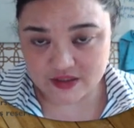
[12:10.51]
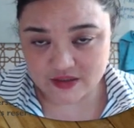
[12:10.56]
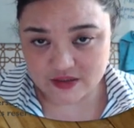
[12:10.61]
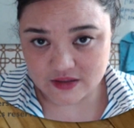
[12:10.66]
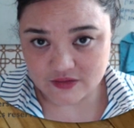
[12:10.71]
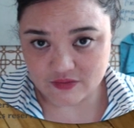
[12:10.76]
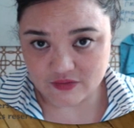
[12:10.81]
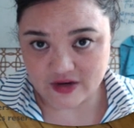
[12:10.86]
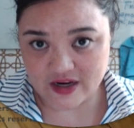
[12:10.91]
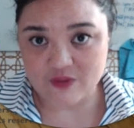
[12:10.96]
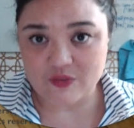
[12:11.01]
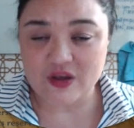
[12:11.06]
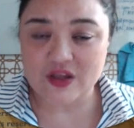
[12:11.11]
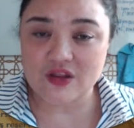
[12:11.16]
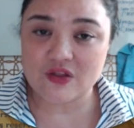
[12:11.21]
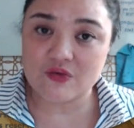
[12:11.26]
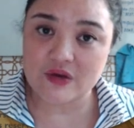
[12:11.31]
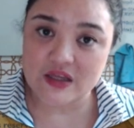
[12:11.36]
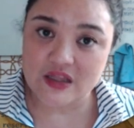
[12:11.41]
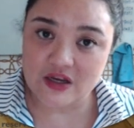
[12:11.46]
right? Week
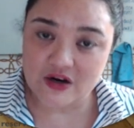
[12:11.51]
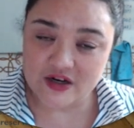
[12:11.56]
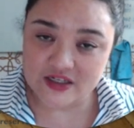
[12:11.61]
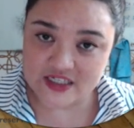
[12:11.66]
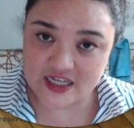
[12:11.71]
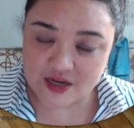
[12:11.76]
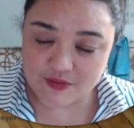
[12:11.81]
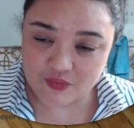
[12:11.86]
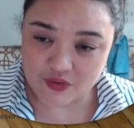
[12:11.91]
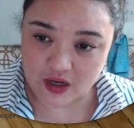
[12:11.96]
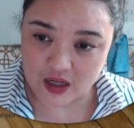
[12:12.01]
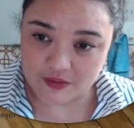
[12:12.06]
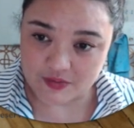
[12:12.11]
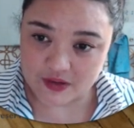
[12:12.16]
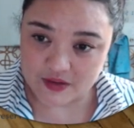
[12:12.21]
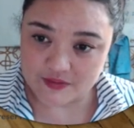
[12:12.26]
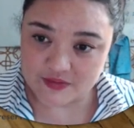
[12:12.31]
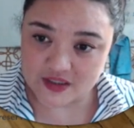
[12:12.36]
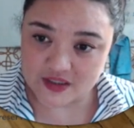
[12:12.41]
3, there are 10 problems.